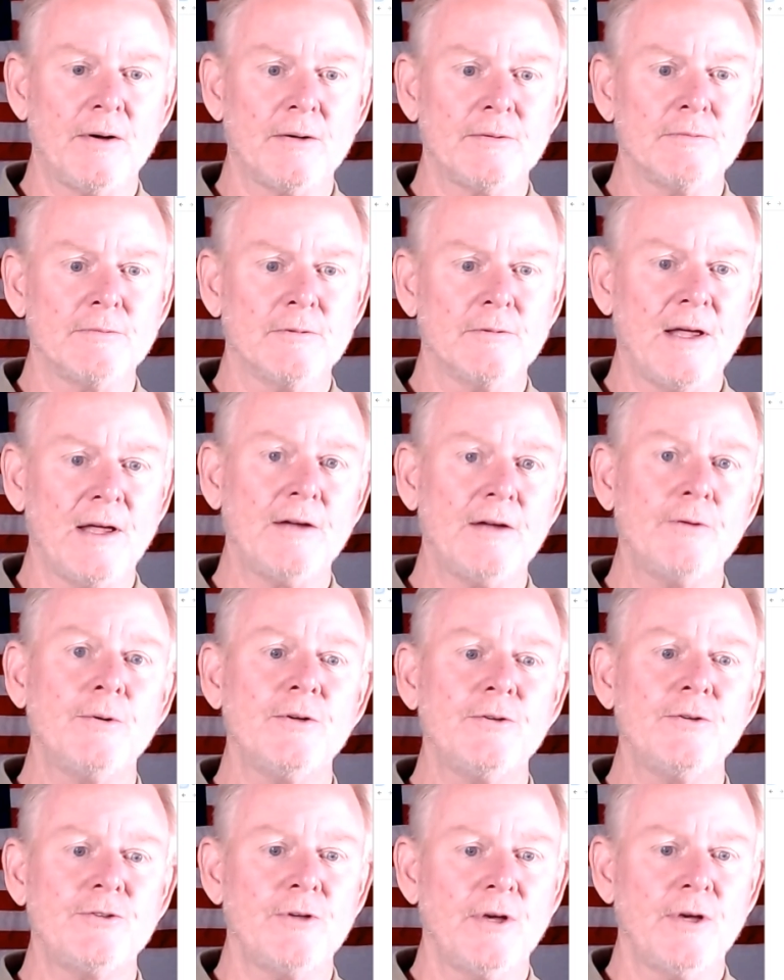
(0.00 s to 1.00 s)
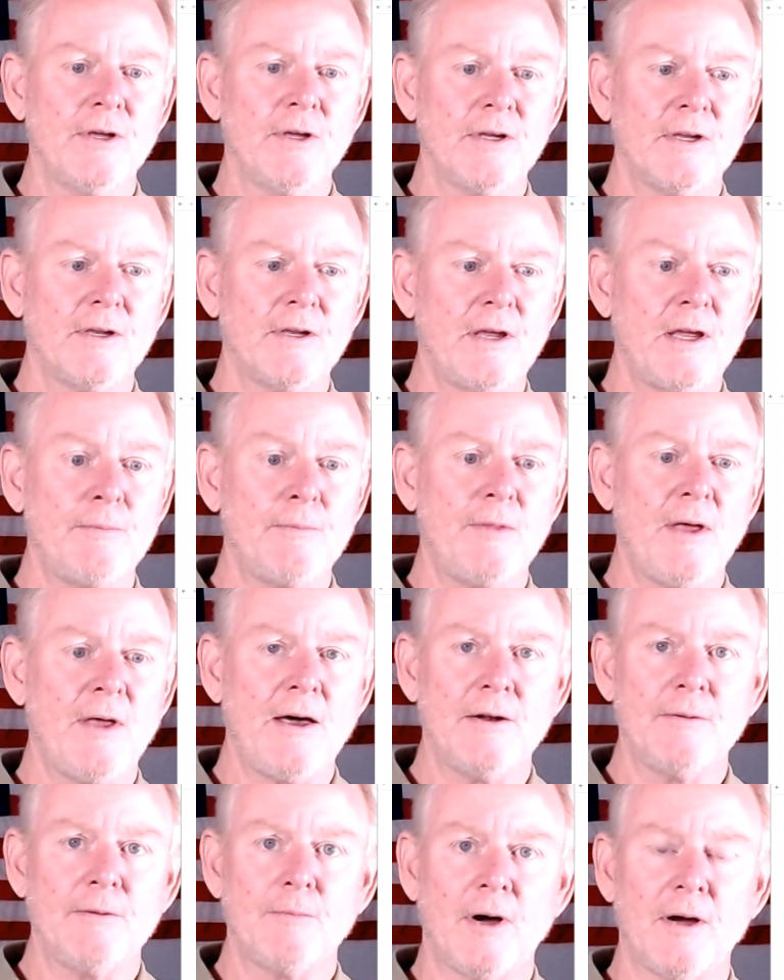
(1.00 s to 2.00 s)
language, keep that
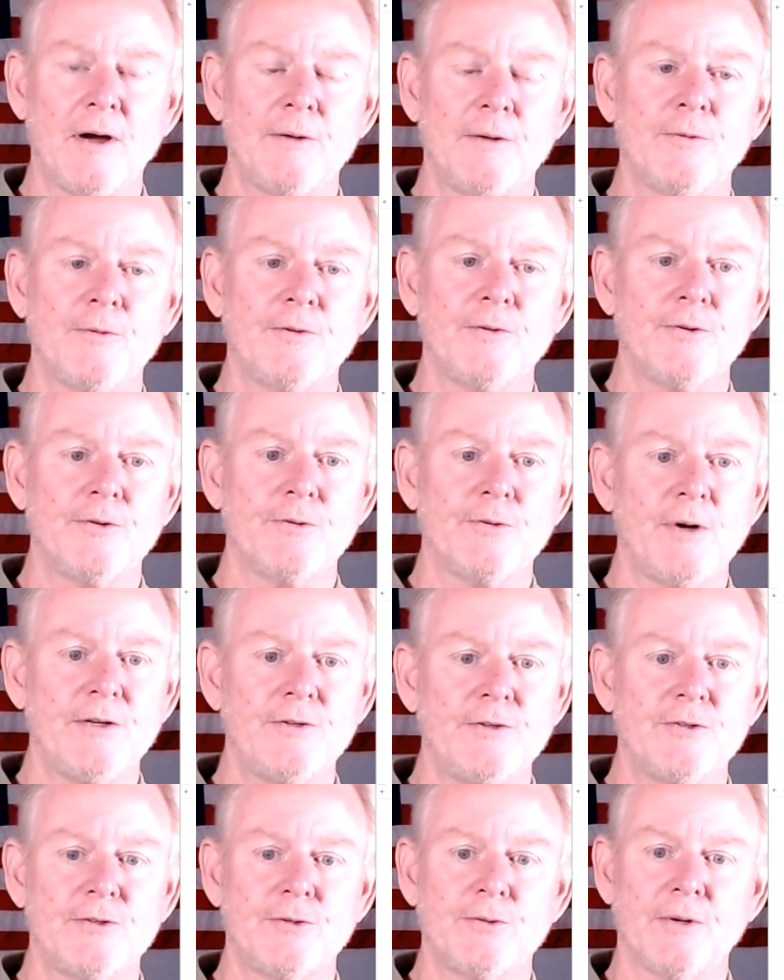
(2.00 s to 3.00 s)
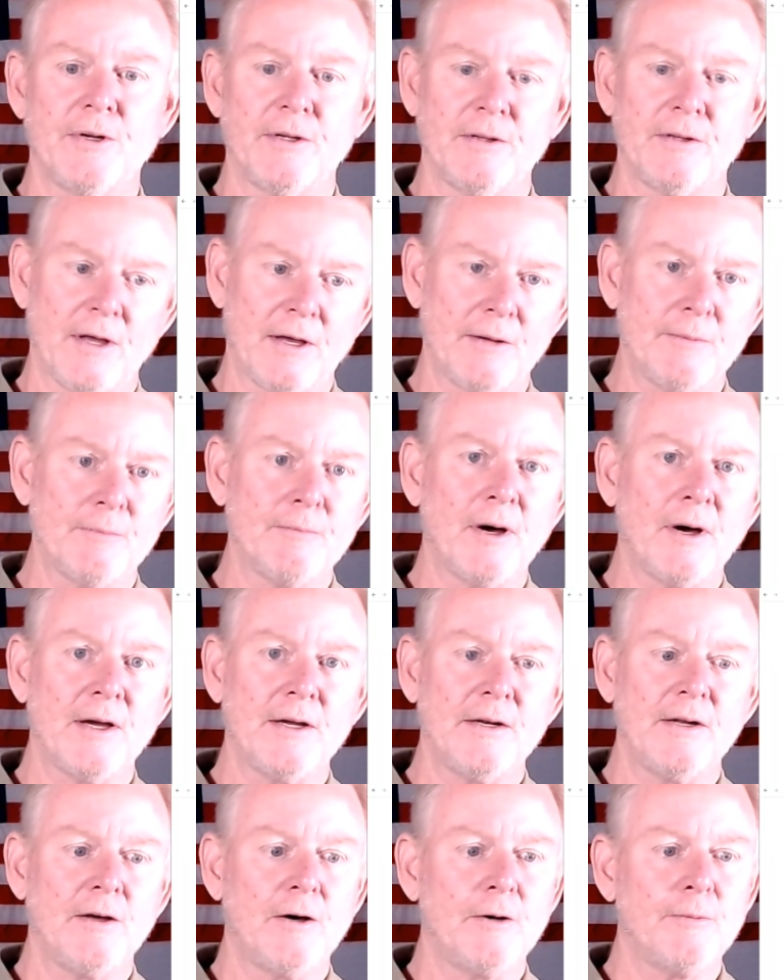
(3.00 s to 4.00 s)
in mind when you're registering. That
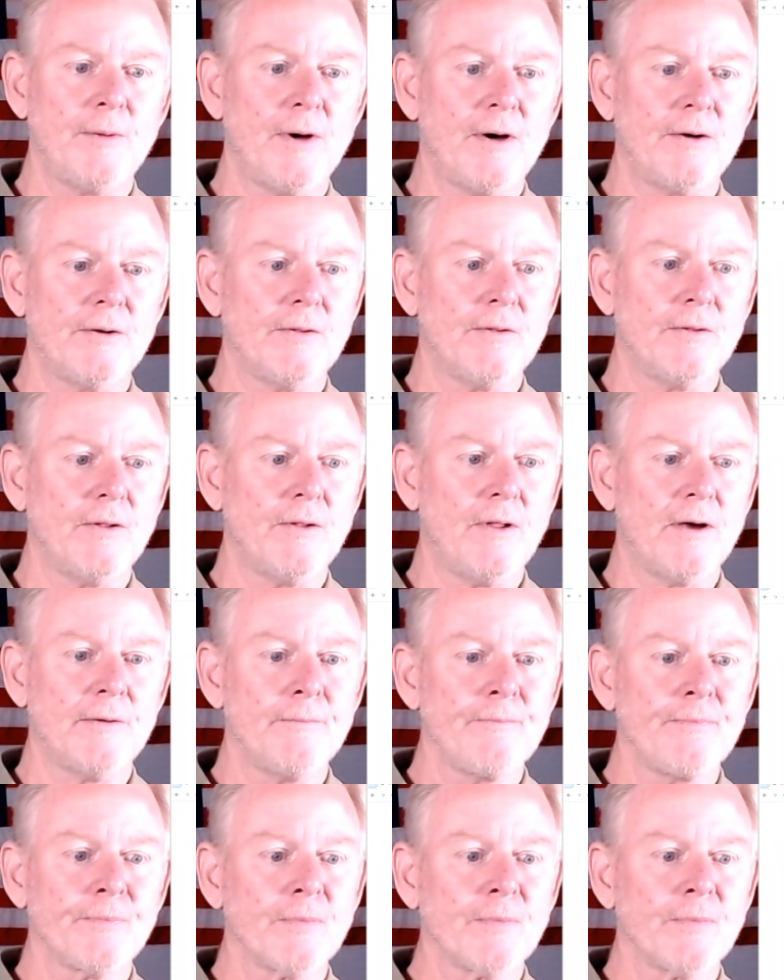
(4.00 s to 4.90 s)
might help out a lot.